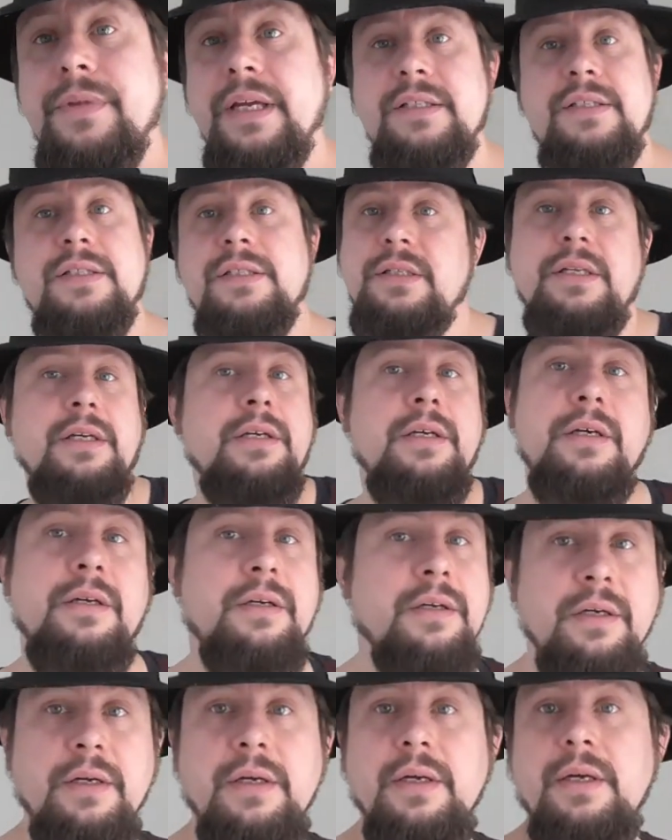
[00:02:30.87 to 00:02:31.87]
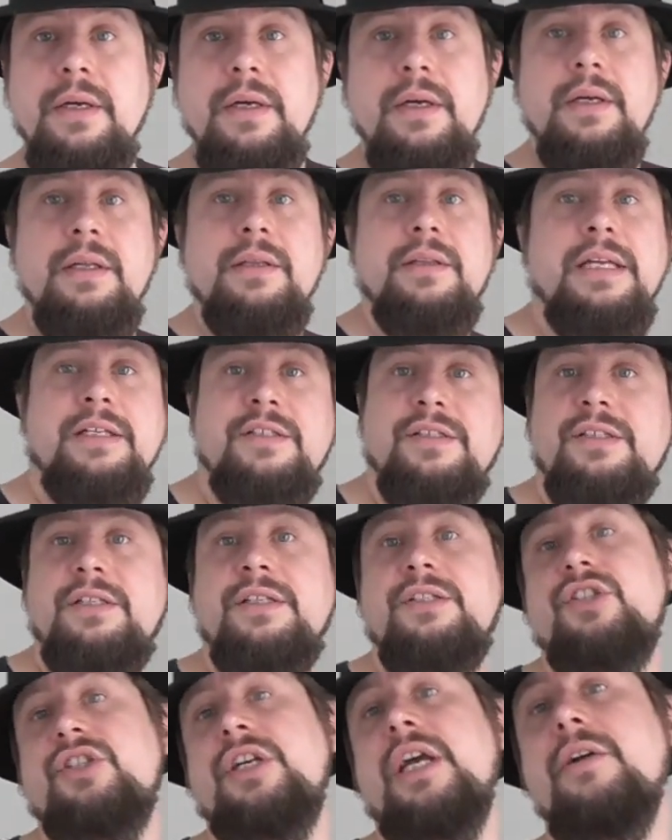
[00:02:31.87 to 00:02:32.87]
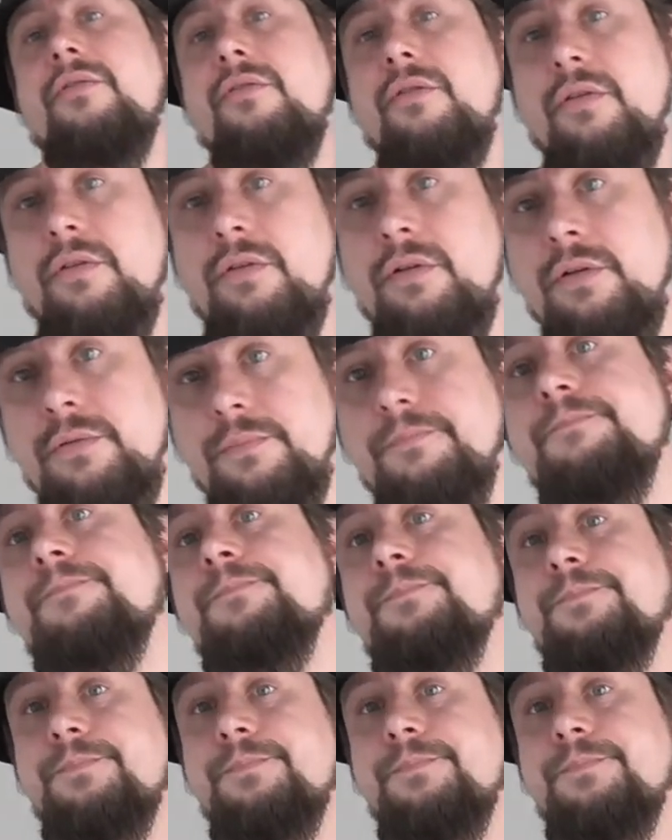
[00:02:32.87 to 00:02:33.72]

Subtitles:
That's the general